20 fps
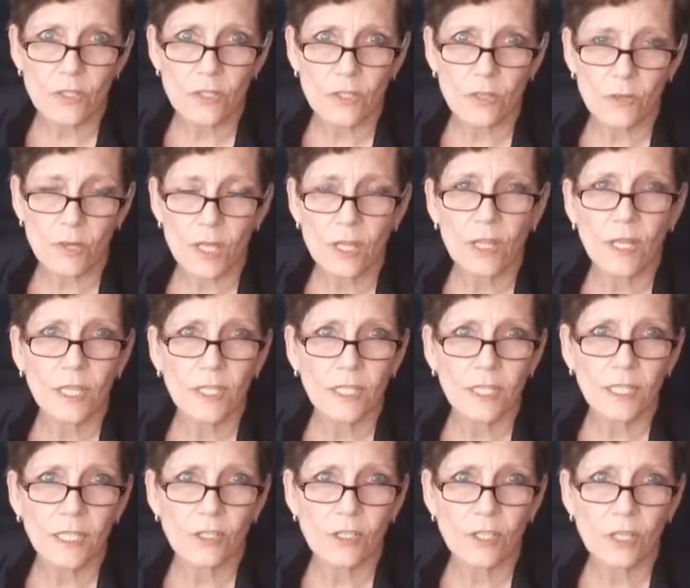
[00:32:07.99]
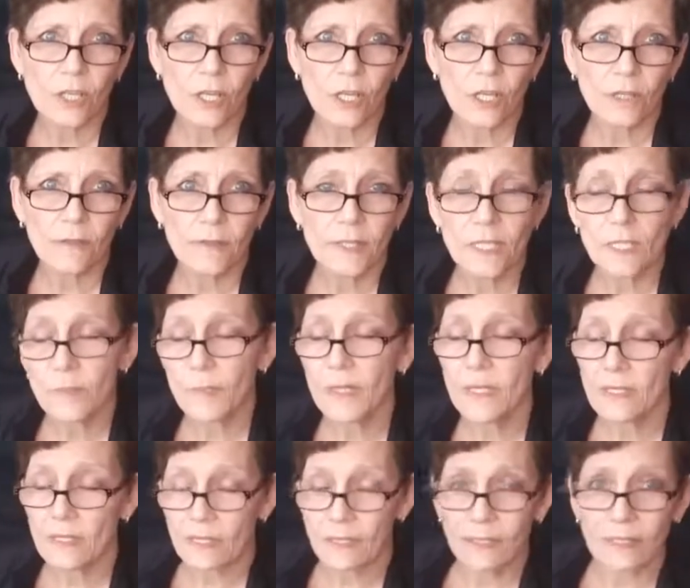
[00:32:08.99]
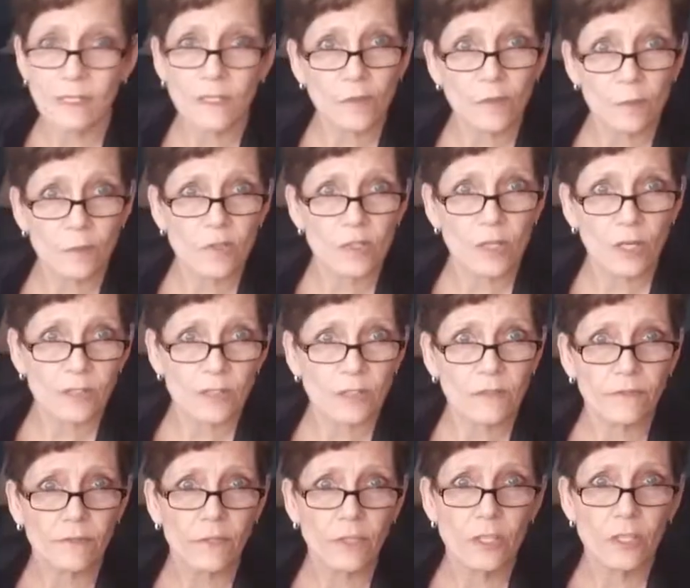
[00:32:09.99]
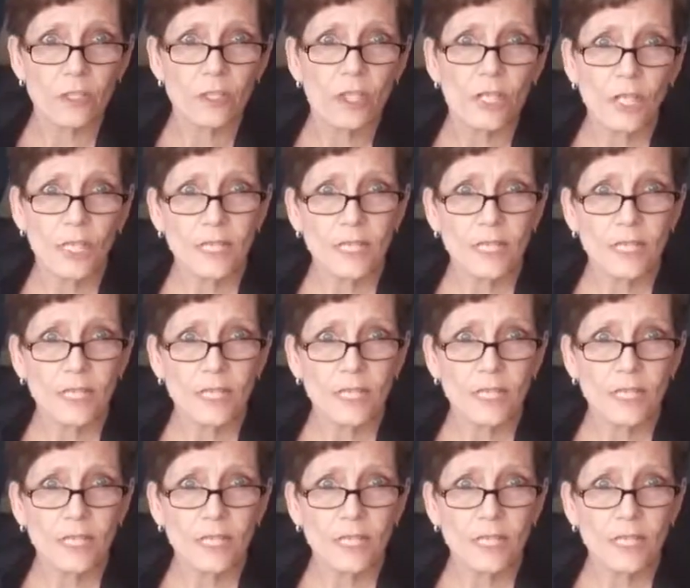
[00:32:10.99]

So I thought that I'd share this piece at least from start to finish